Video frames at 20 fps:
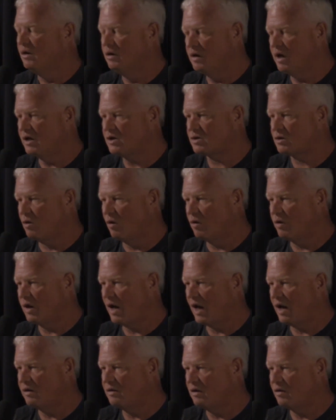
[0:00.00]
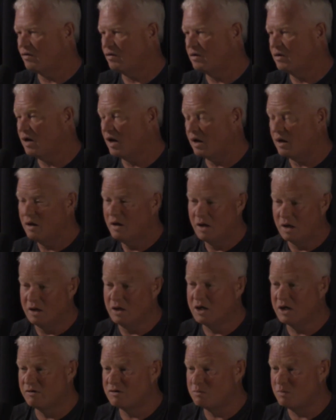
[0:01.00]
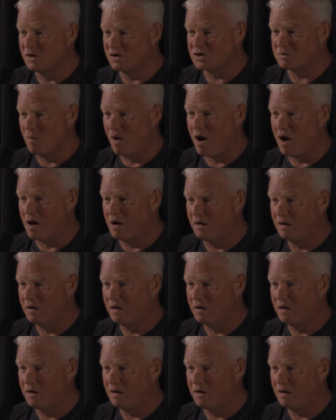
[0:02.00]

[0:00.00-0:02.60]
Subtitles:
nice goal you had the other day. And he gives me a smile.